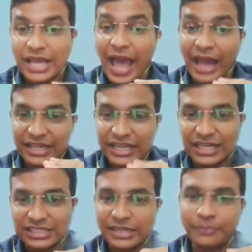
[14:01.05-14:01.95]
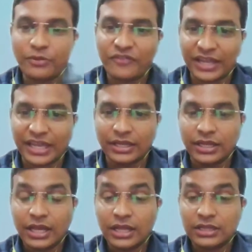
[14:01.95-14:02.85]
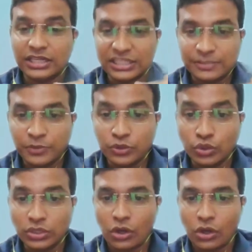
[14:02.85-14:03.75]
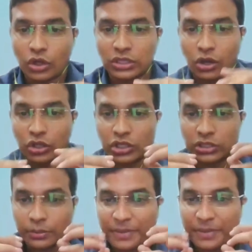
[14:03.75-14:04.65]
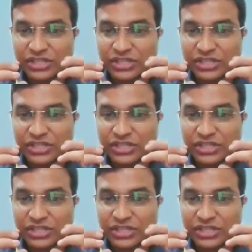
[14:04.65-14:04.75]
And the concept of, again, the dispute or the major